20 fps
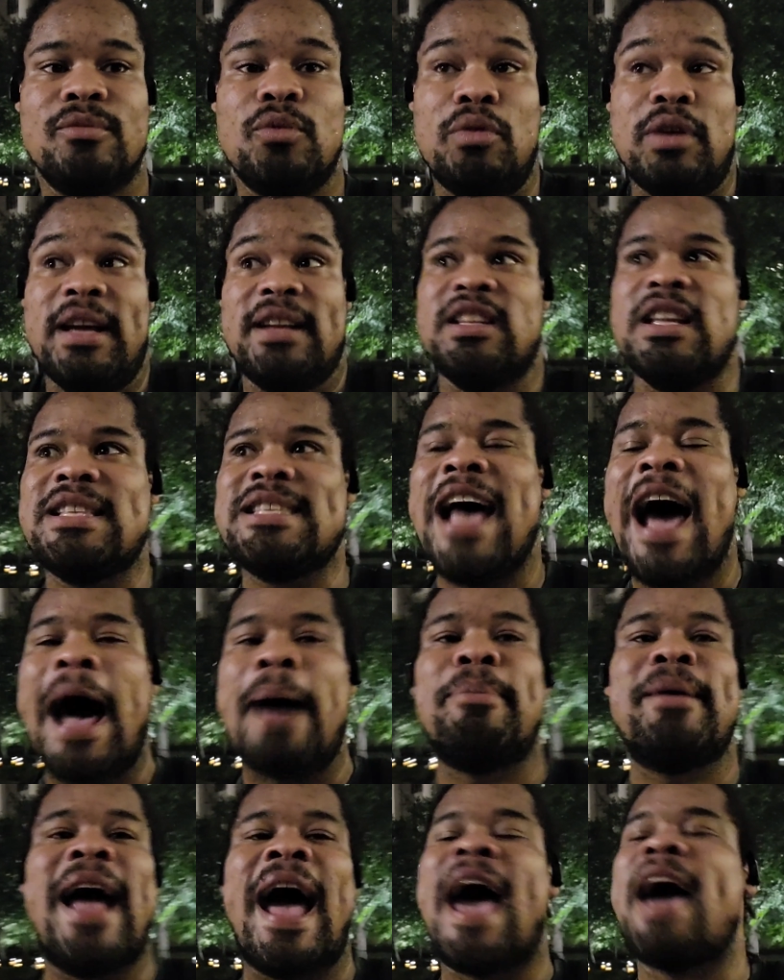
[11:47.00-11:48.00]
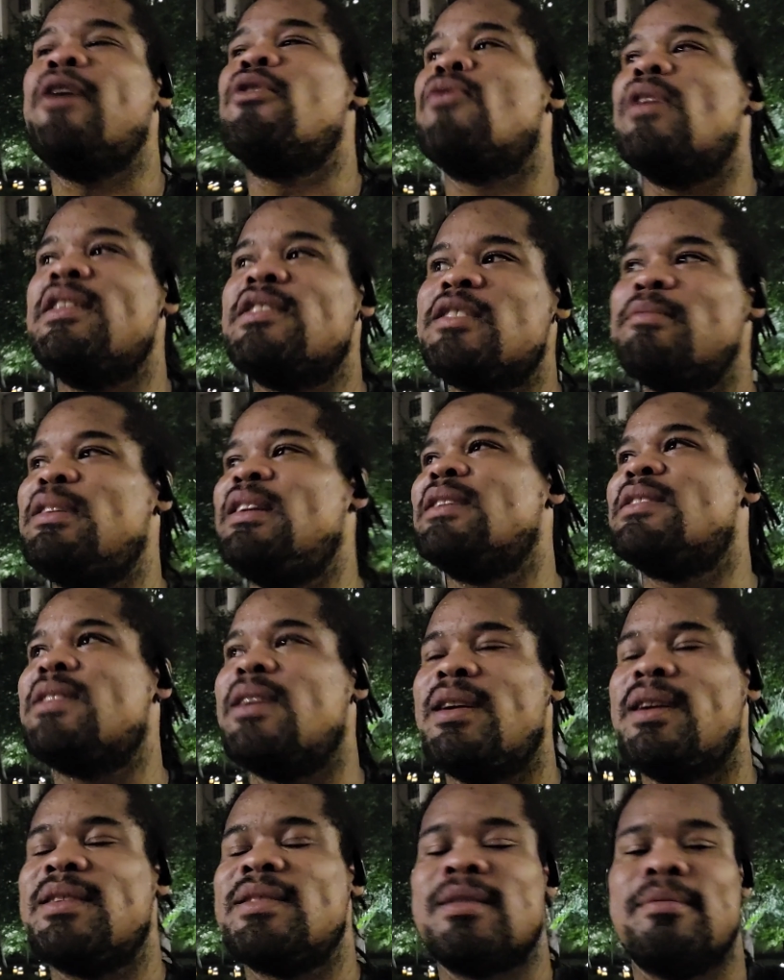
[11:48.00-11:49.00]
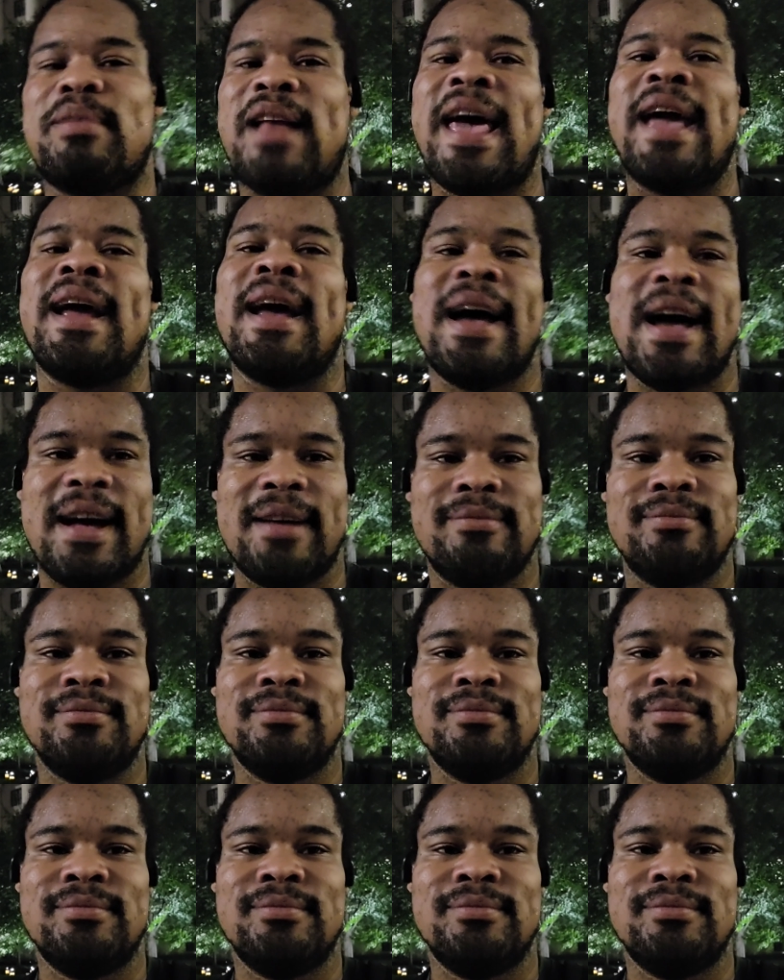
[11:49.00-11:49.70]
like the top guy who runs the military is a black guy.